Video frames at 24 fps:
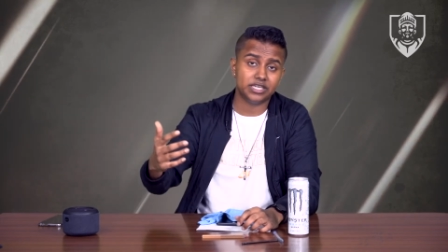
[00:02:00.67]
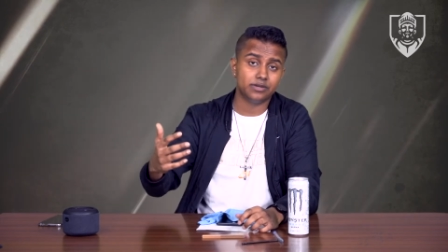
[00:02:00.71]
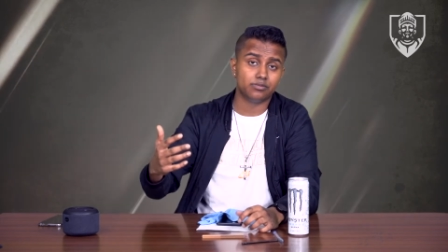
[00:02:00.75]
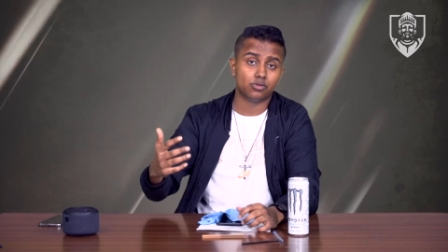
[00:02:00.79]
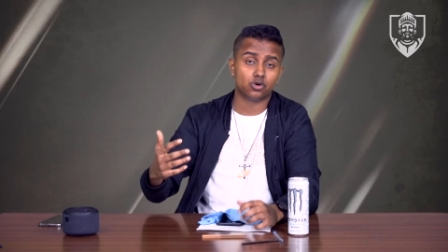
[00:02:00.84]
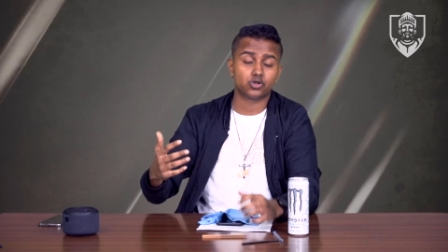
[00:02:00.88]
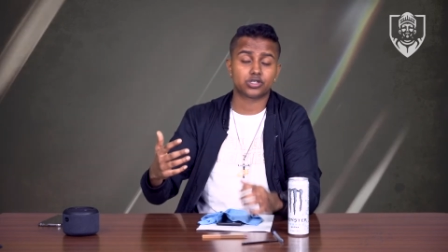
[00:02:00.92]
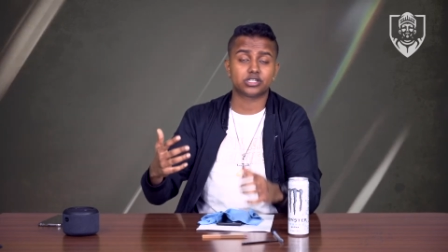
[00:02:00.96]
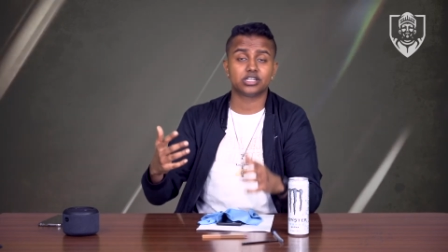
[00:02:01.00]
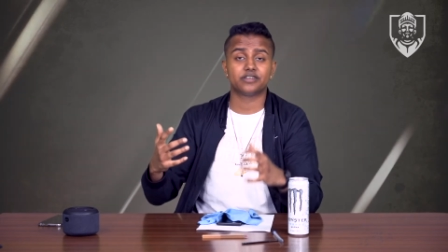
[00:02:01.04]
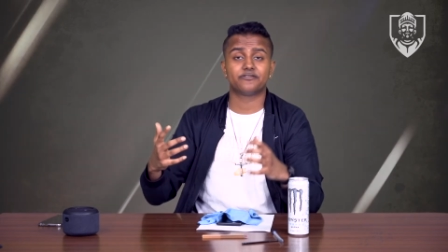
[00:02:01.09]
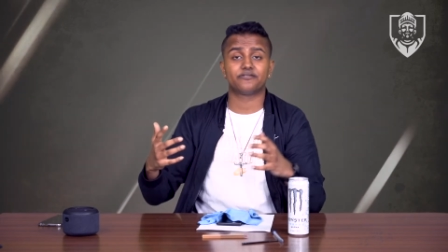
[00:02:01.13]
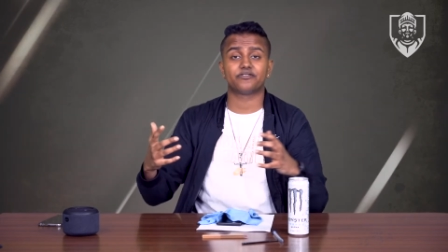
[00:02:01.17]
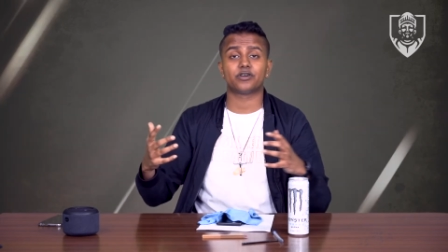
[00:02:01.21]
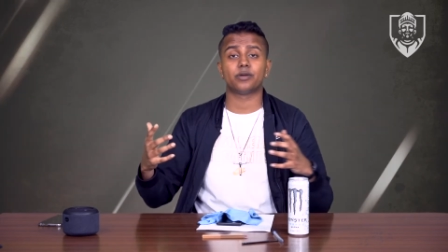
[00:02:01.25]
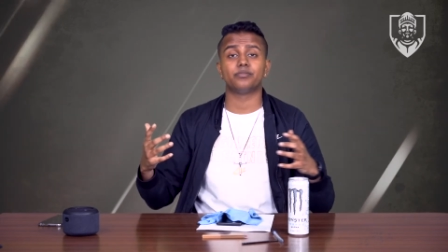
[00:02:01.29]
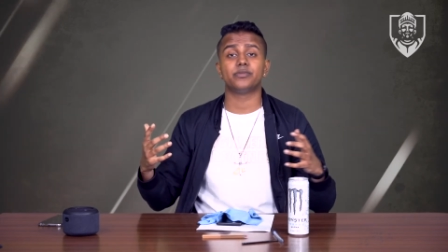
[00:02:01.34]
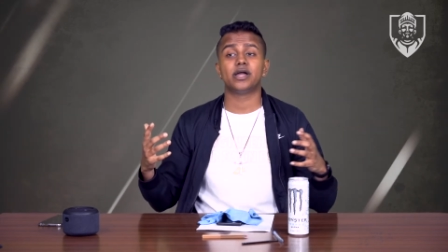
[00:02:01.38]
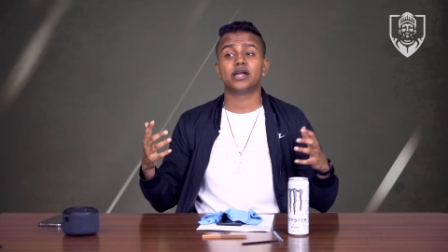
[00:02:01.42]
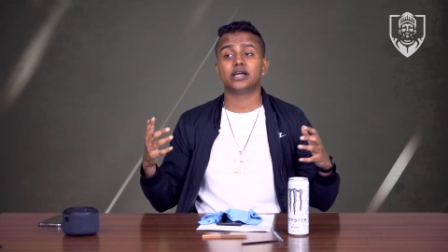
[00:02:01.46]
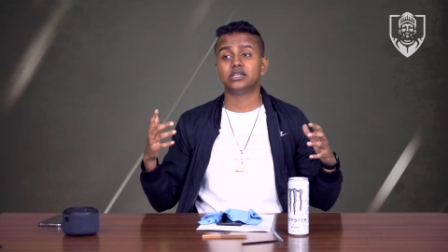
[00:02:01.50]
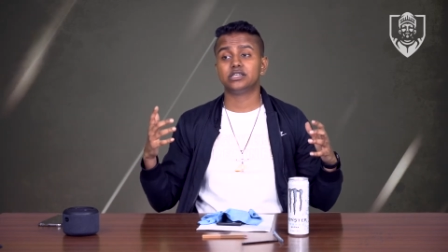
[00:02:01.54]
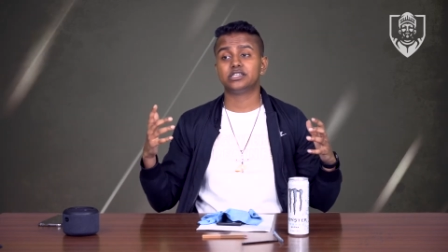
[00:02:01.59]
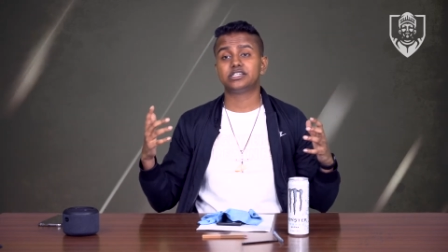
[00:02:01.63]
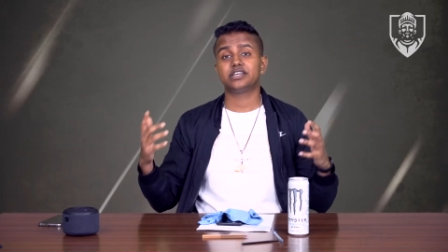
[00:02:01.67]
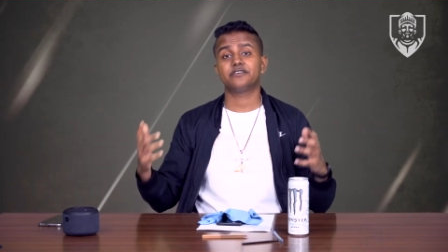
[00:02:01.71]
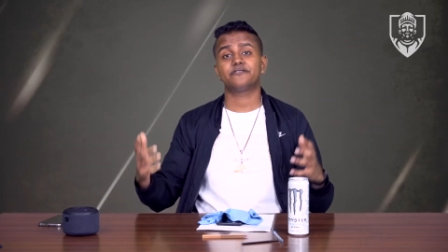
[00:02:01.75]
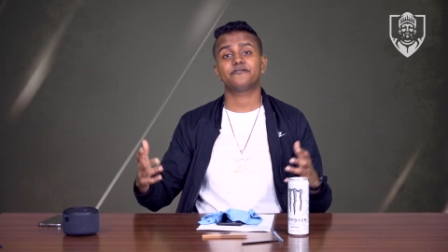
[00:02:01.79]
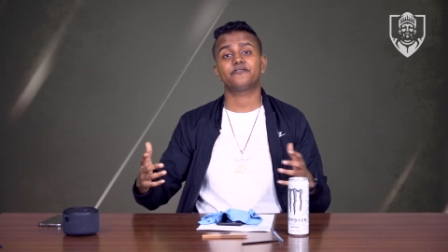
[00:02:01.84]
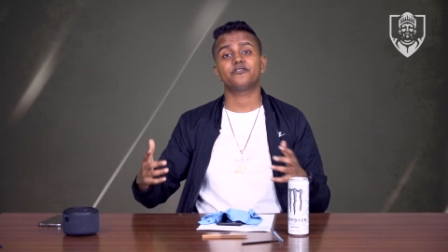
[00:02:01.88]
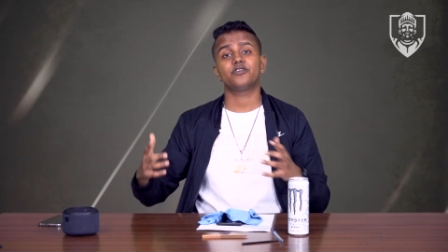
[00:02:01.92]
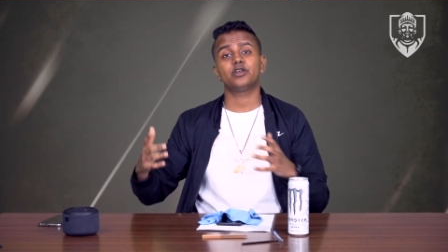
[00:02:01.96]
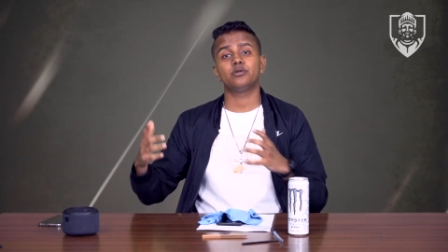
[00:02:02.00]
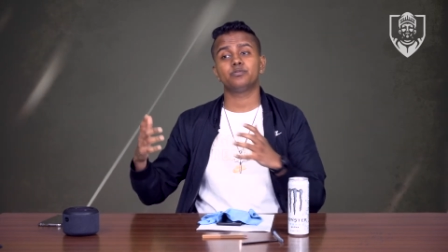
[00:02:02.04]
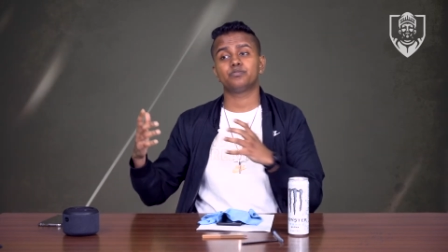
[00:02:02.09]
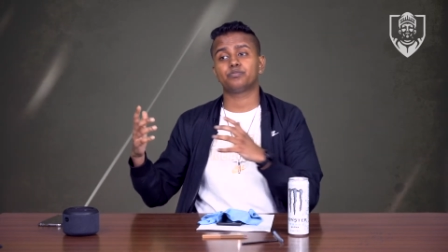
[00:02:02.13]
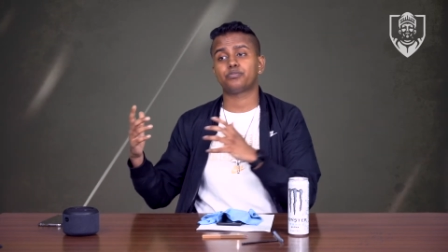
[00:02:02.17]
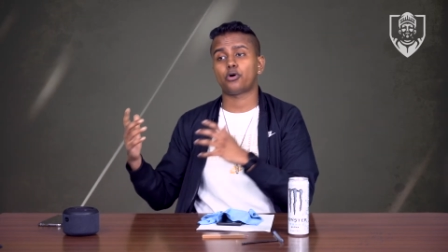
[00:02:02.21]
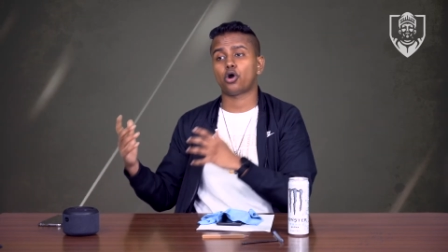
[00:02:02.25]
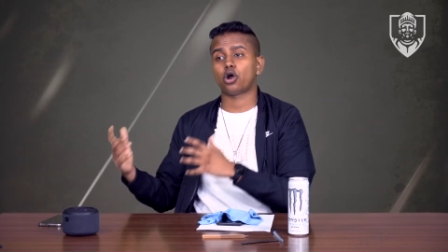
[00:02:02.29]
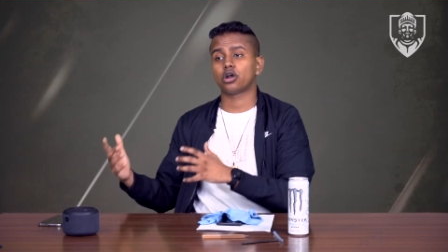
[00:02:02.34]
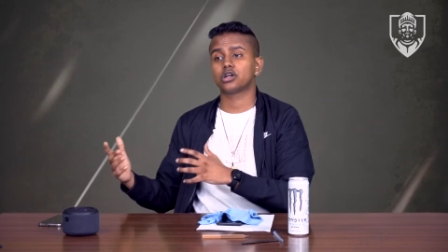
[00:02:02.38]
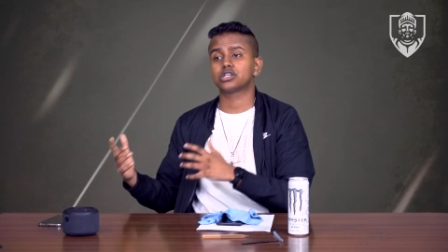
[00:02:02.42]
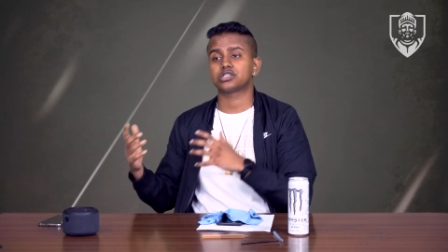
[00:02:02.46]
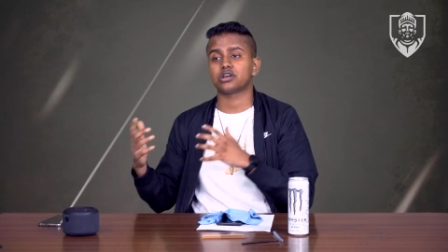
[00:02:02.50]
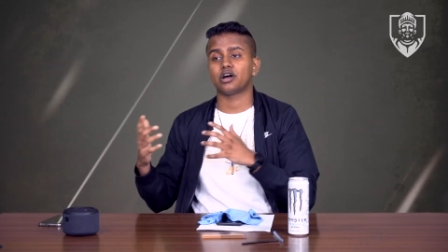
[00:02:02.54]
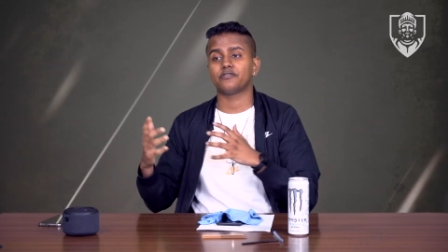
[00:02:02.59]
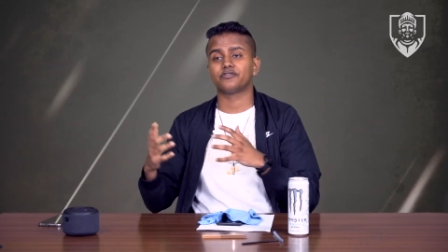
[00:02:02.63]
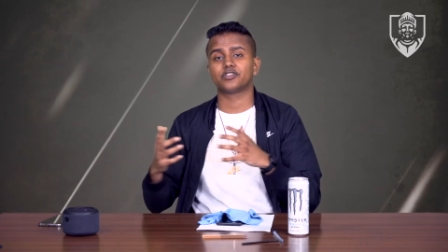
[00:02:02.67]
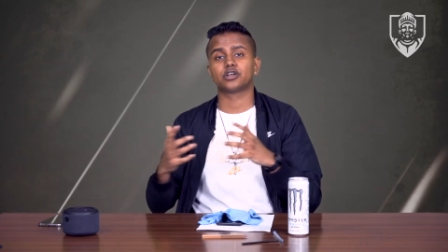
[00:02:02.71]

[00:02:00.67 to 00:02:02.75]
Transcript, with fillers: mostly from different parts of